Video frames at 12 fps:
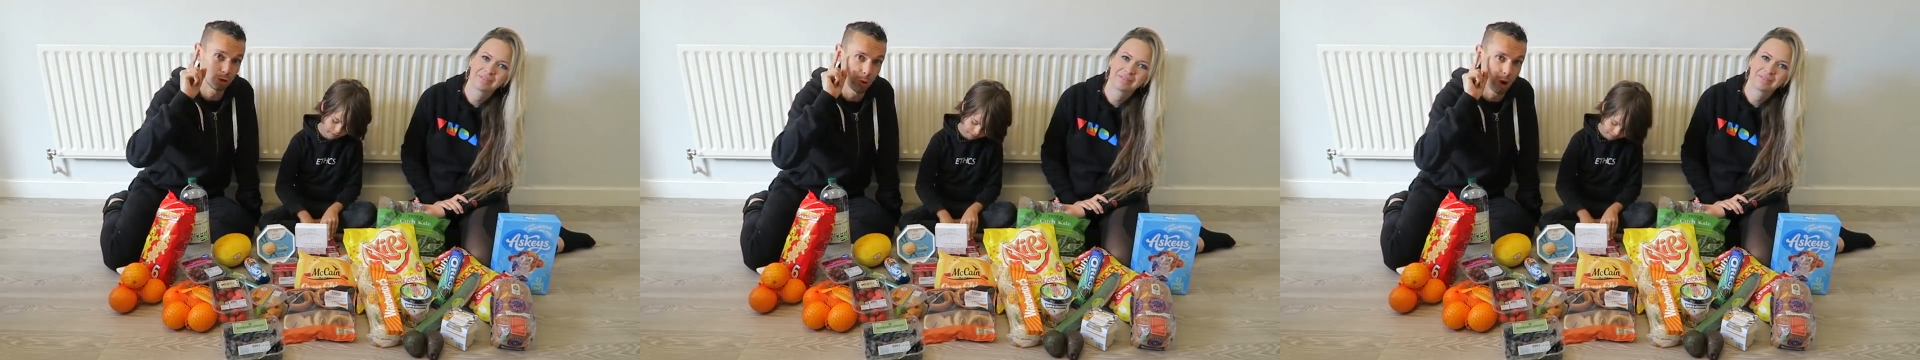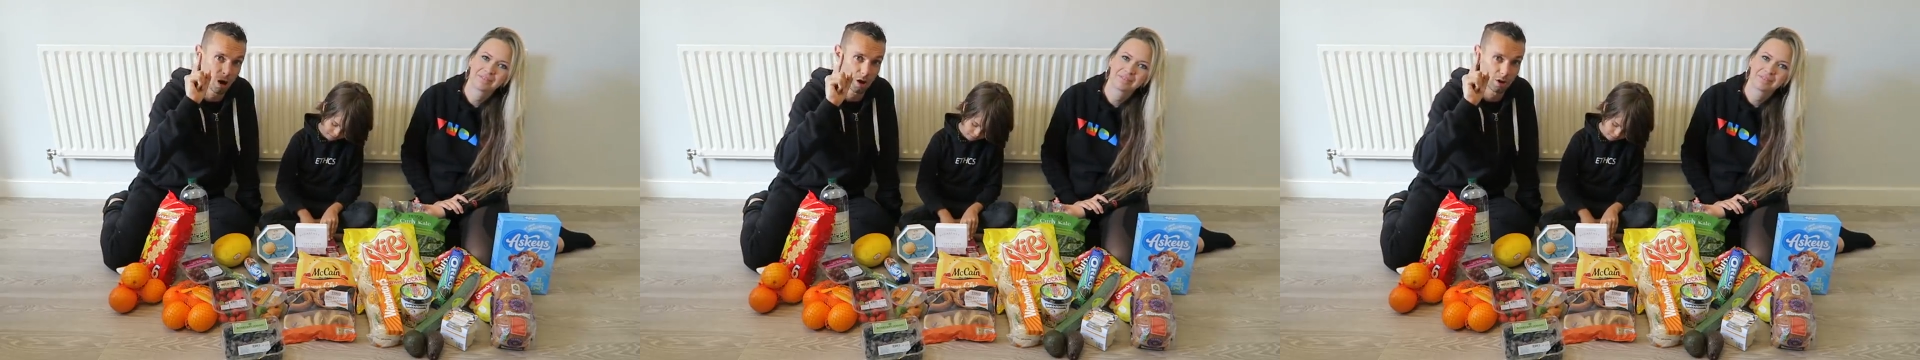Speaker 1: you
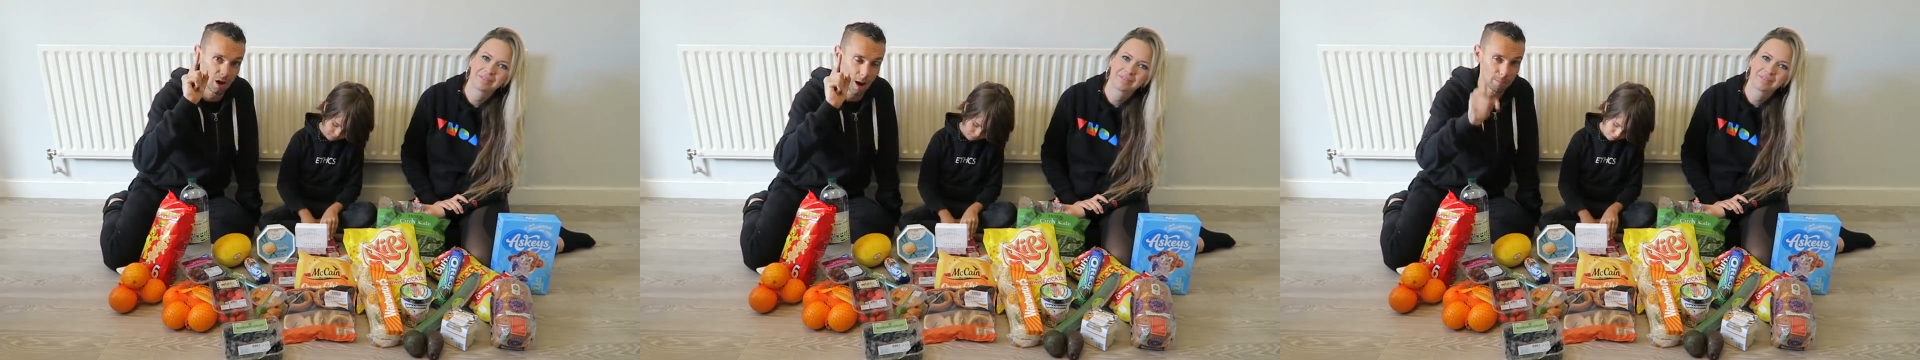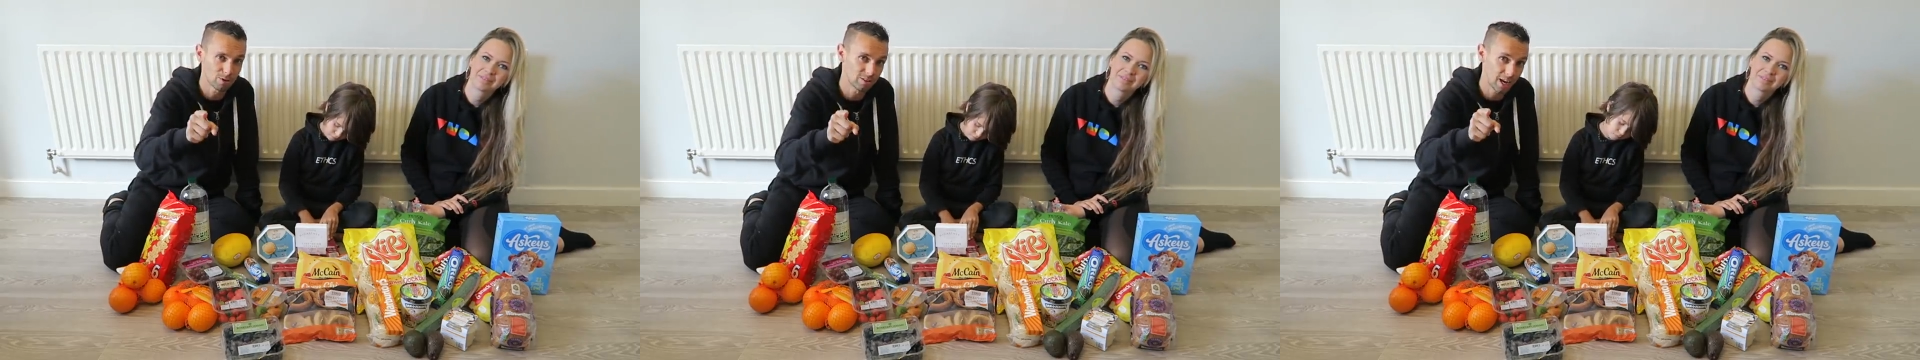are
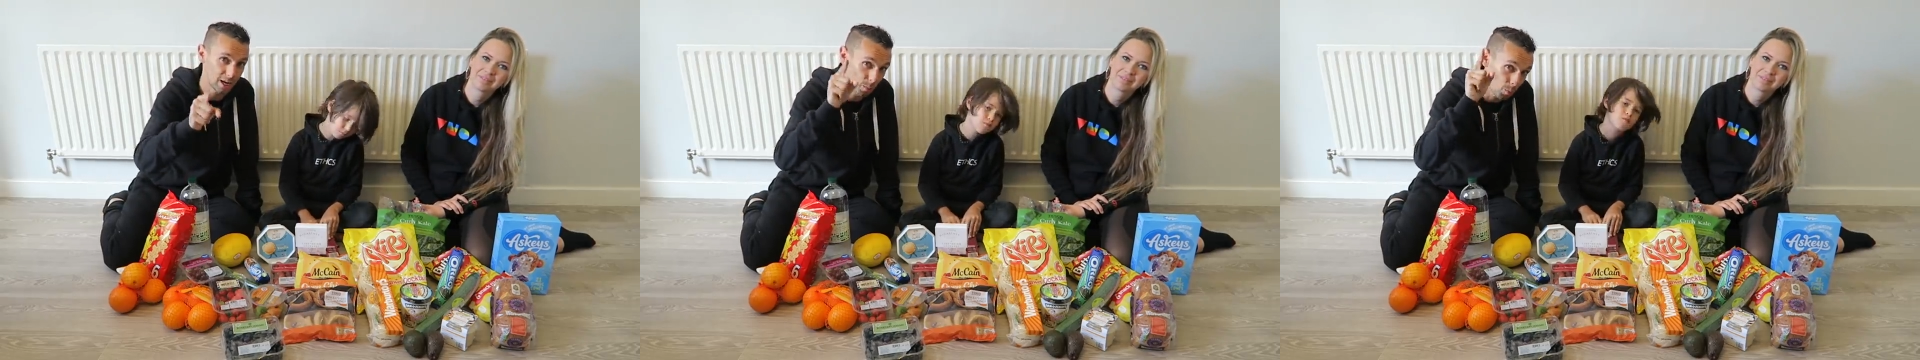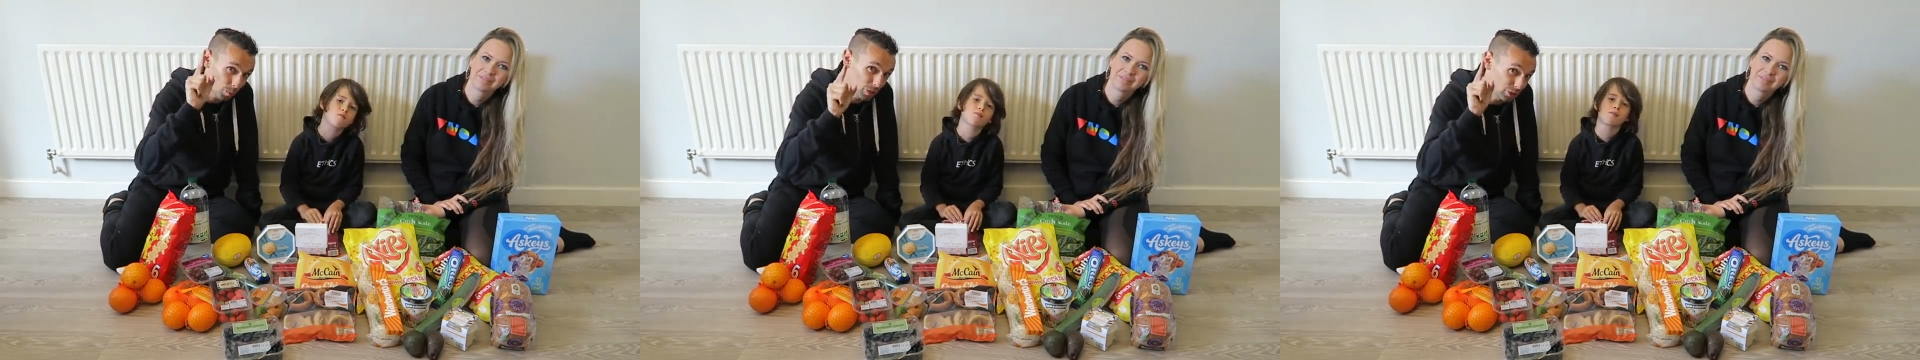up to date and
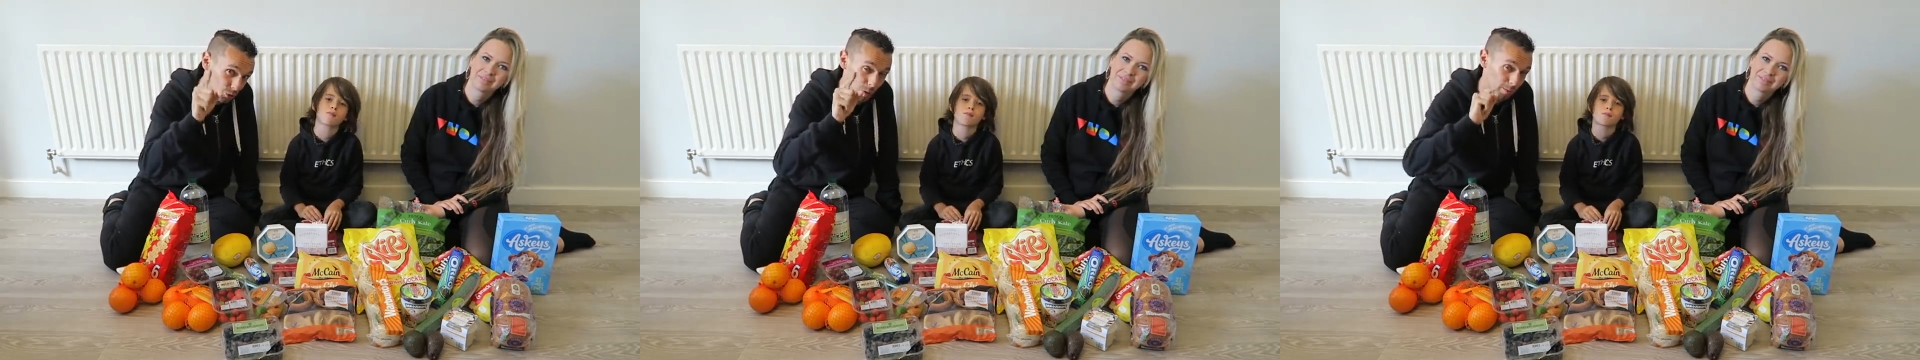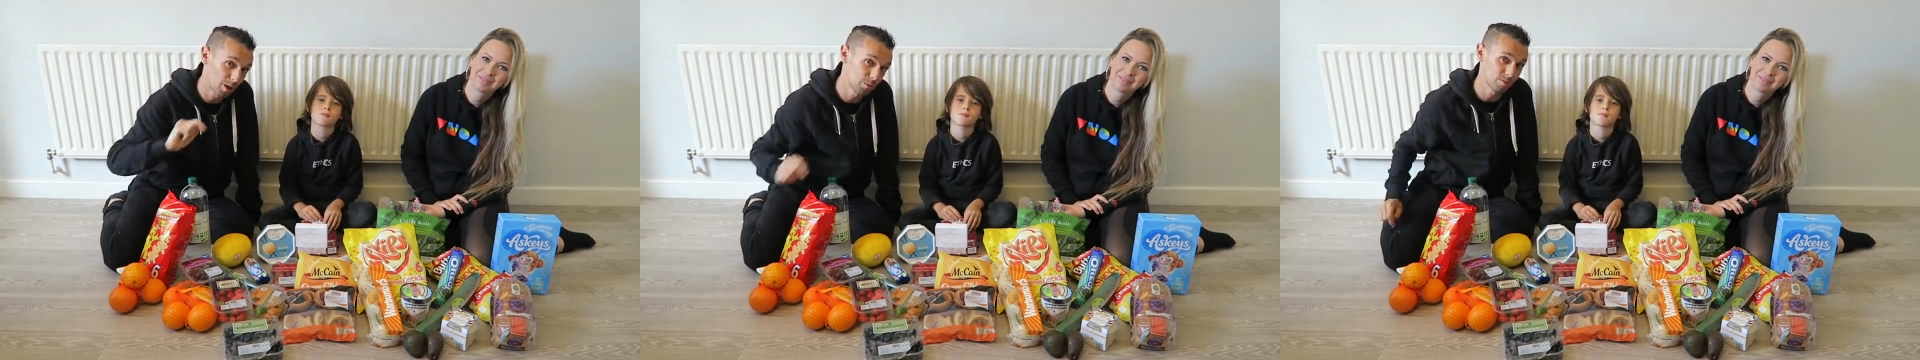when we do
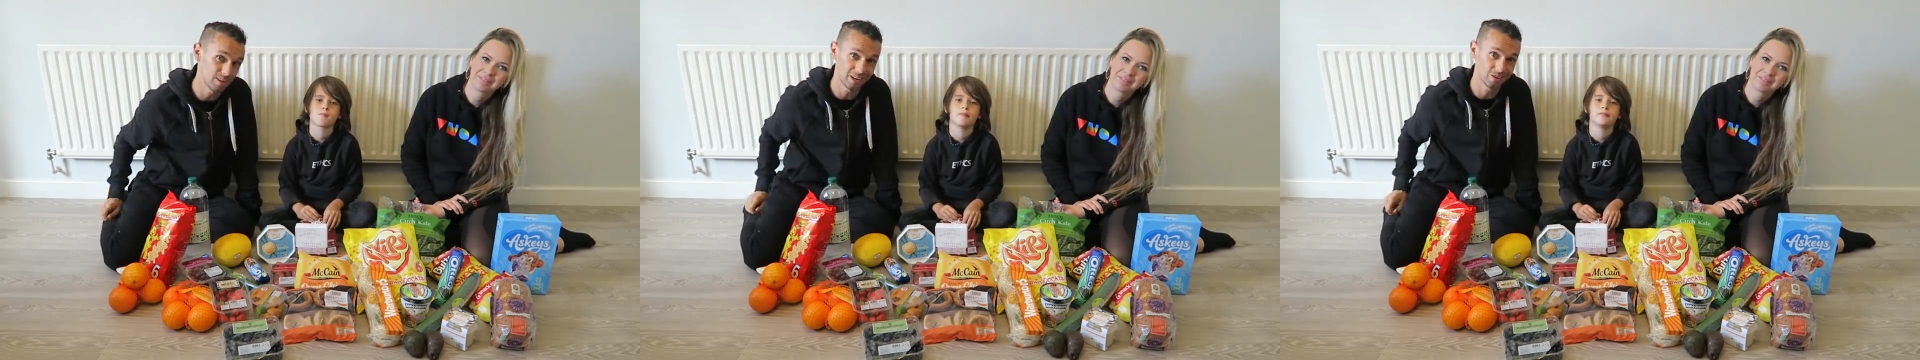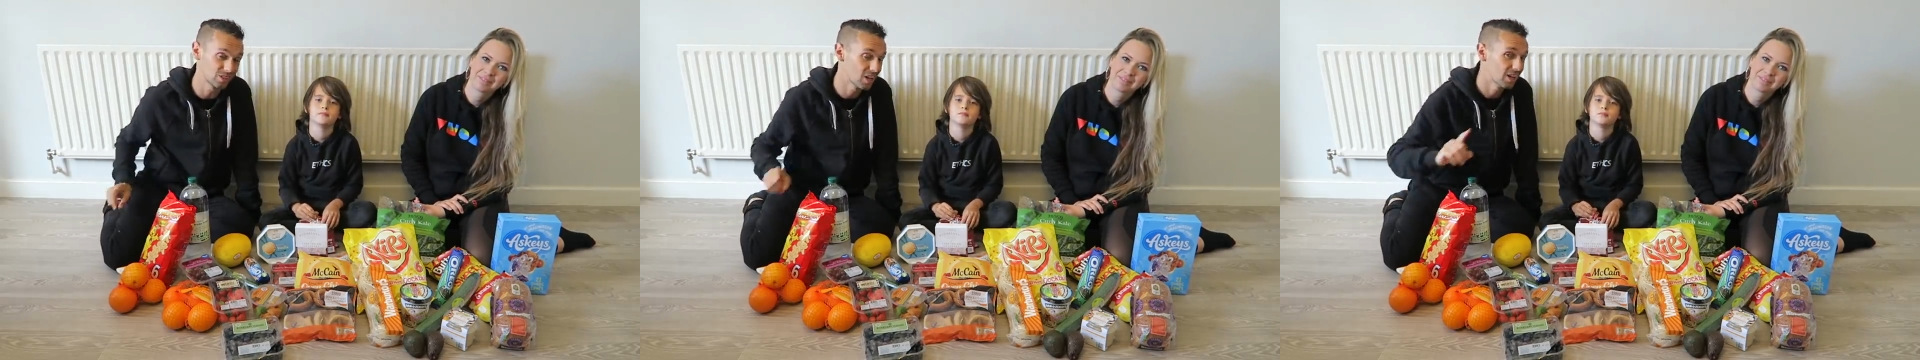upload
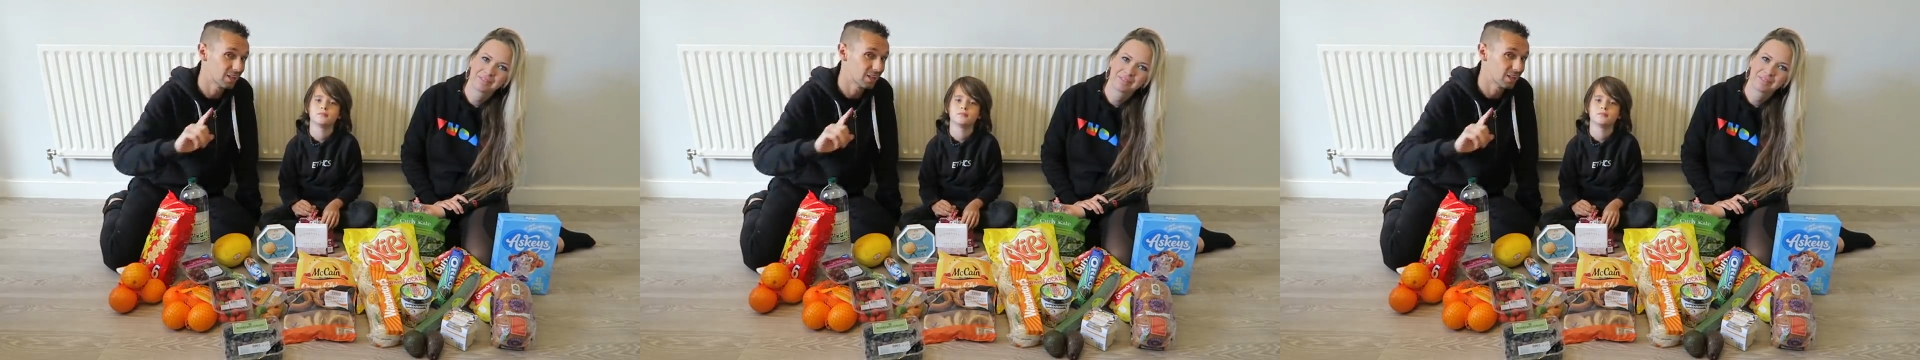videos.